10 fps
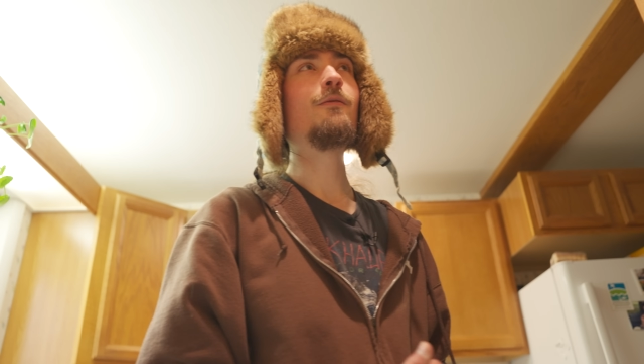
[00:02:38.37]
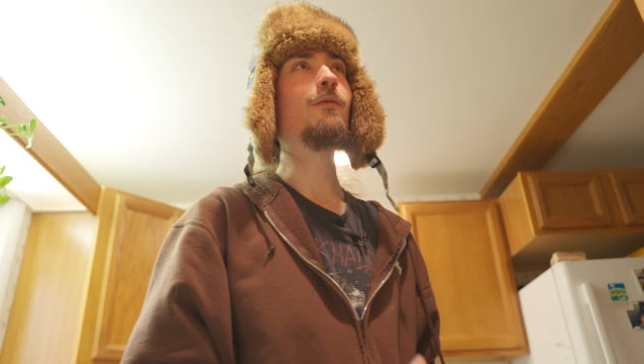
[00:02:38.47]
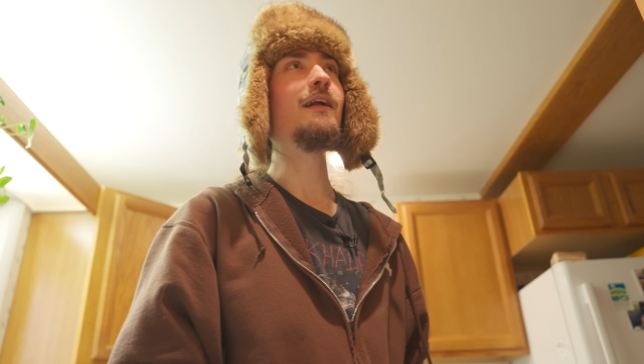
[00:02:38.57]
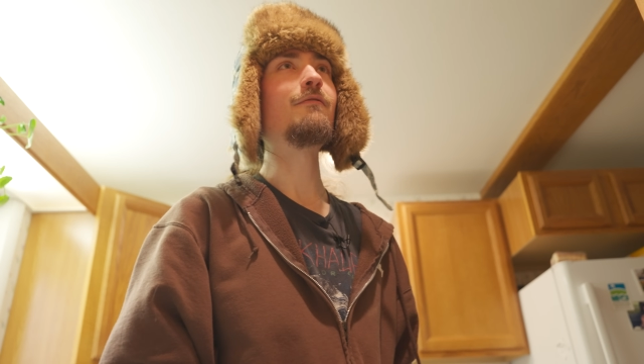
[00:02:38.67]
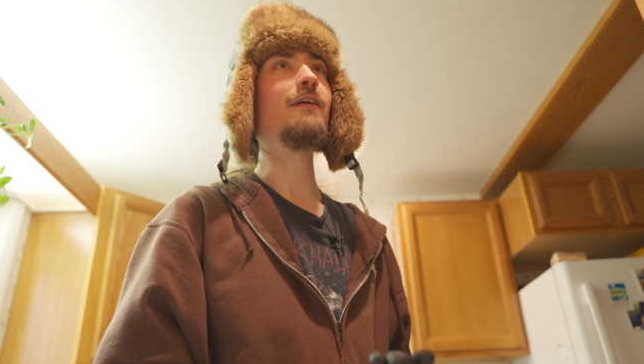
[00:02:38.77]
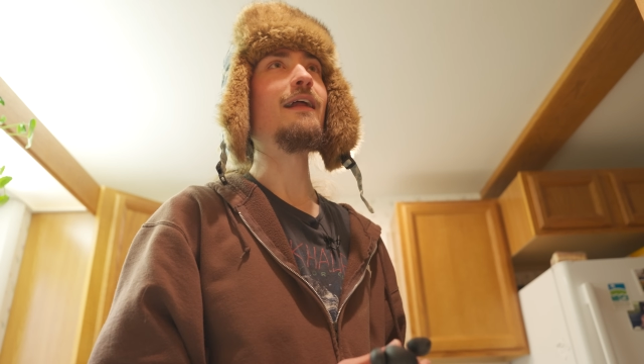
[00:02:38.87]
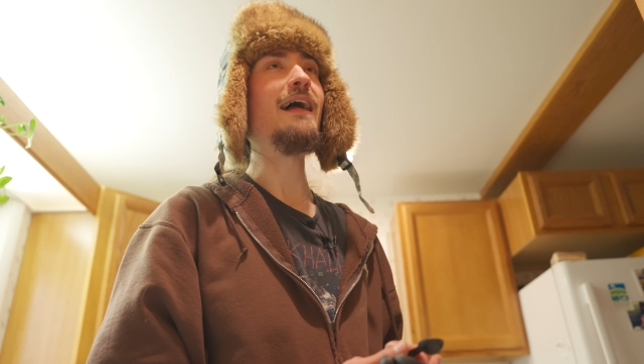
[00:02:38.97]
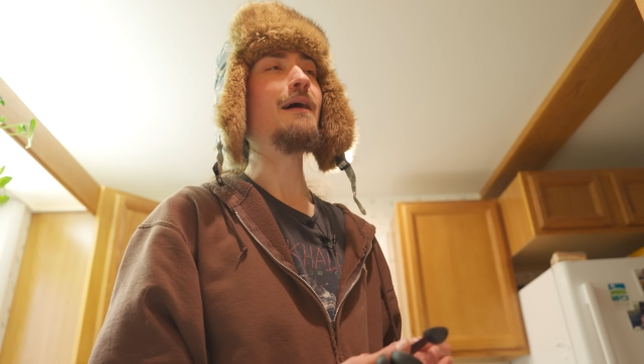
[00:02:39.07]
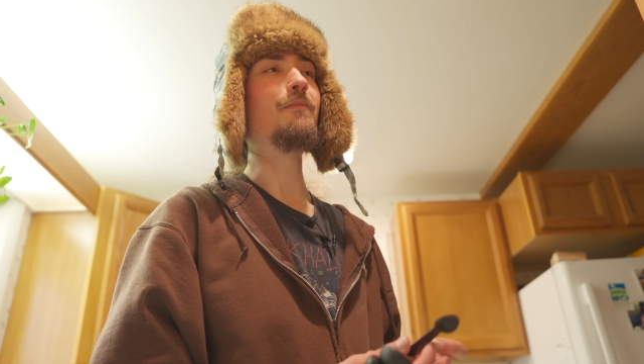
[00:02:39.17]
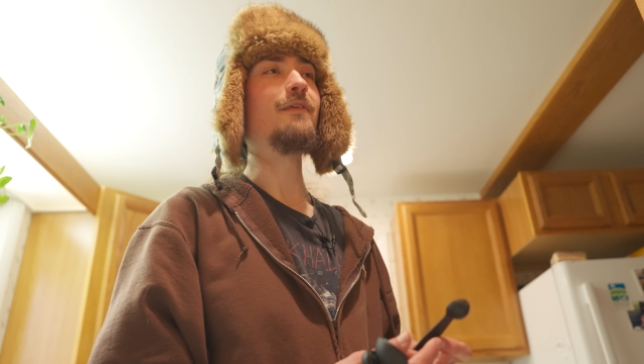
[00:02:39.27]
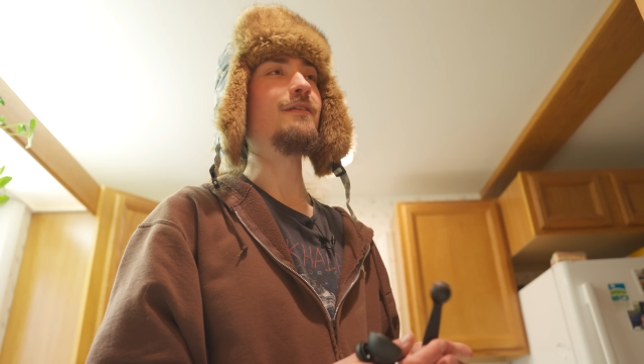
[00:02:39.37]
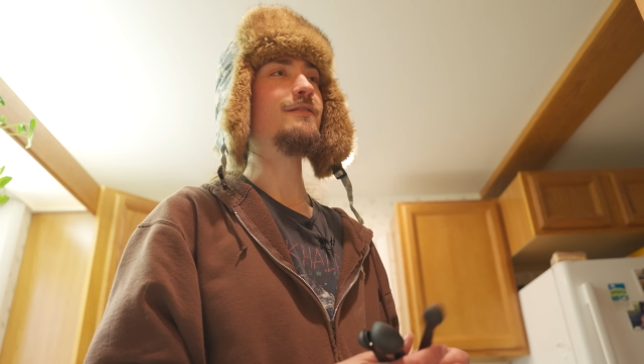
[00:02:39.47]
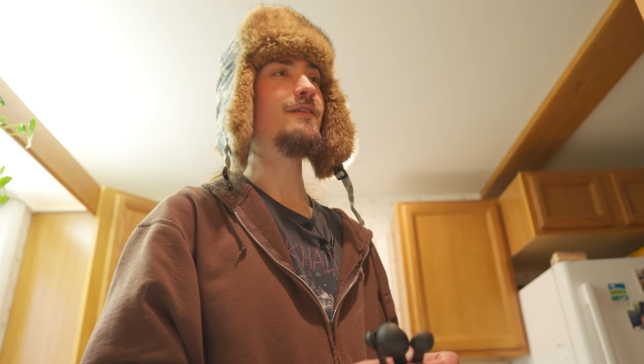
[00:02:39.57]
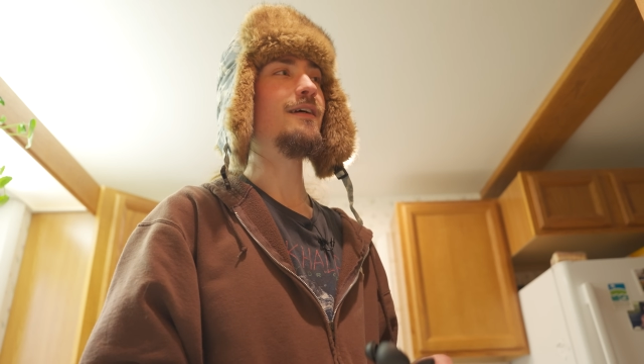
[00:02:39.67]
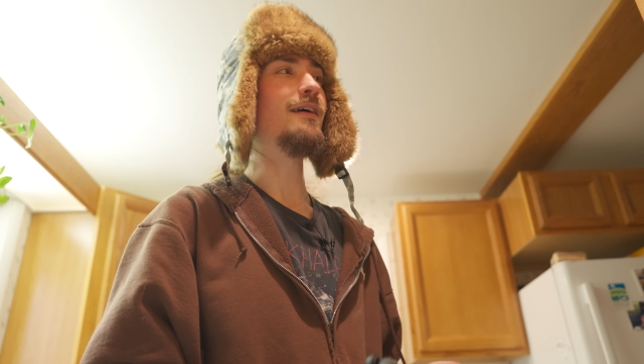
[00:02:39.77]
whenever that
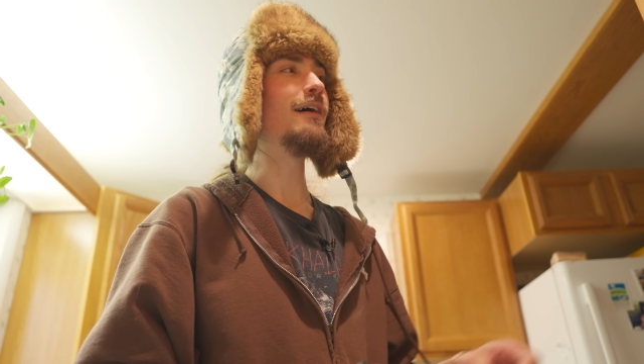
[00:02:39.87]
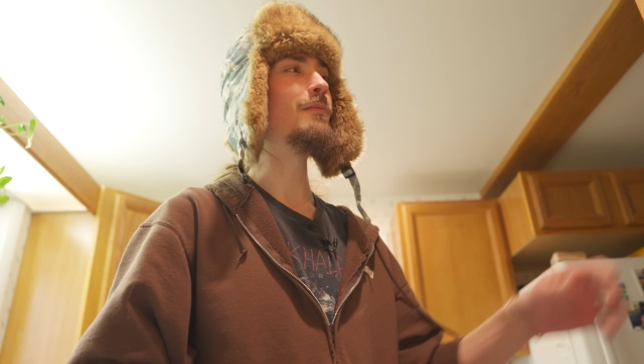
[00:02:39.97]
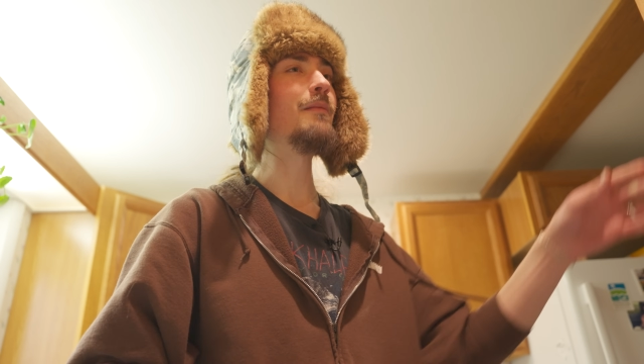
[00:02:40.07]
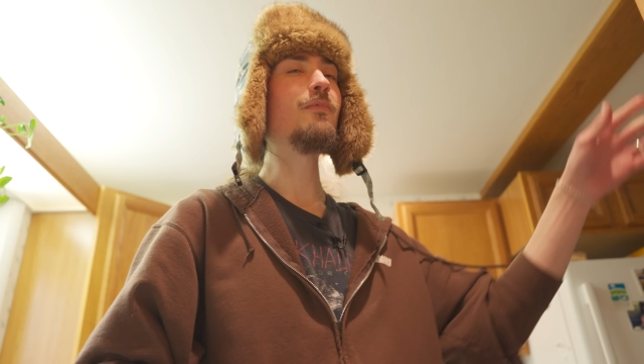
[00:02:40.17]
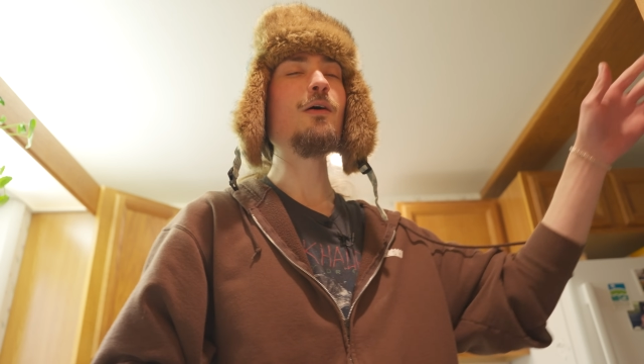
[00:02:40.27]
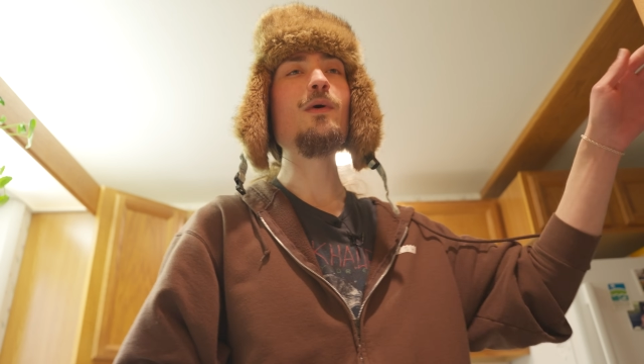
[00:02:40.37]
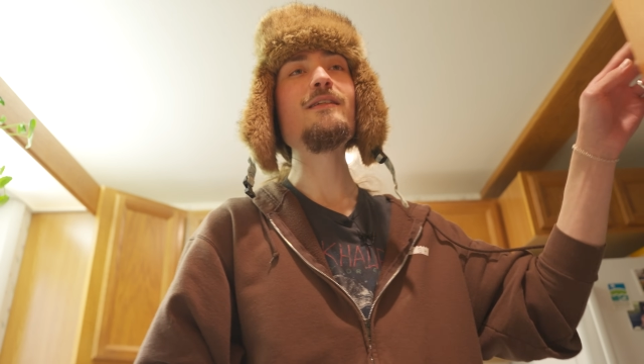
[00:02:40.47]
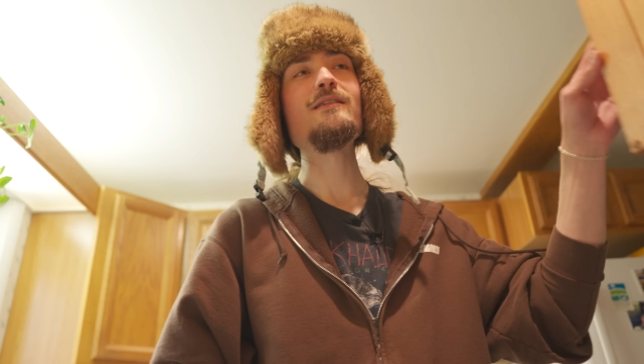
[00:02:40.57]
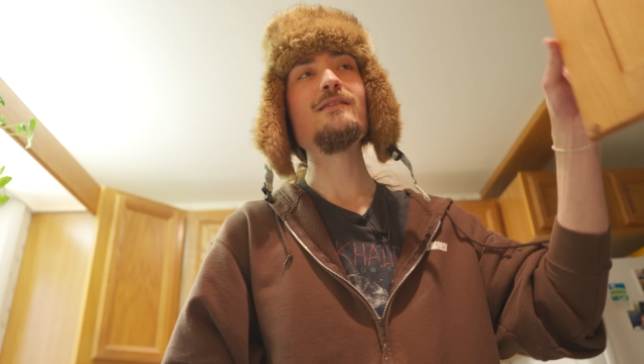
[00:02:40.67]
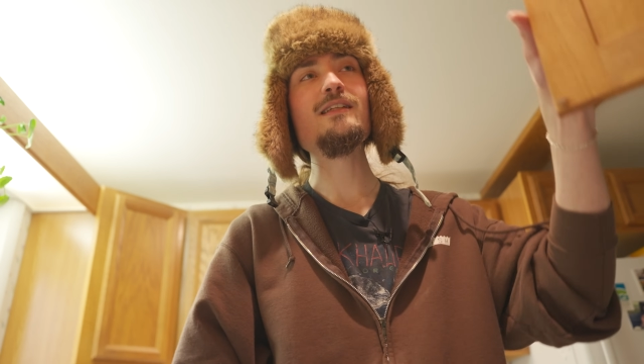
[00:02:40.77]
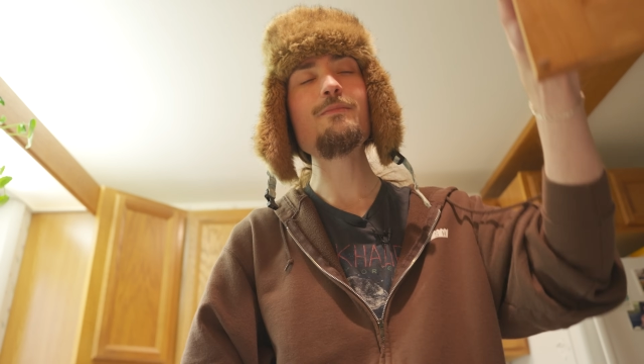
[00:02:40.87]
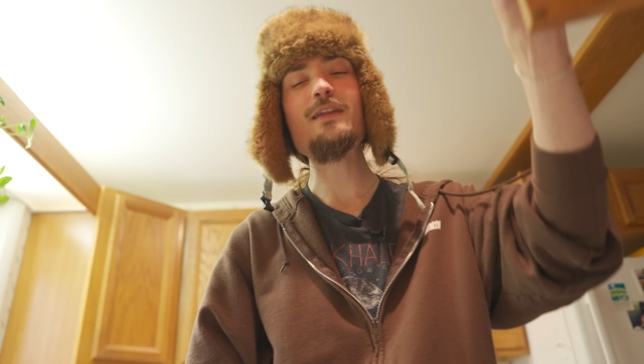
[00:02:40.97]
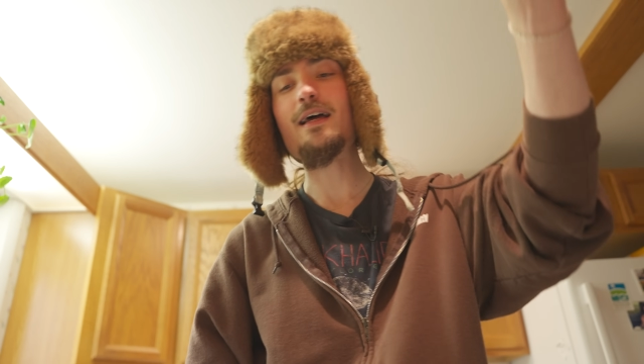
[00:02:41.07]
happened. And I remember I went to sleep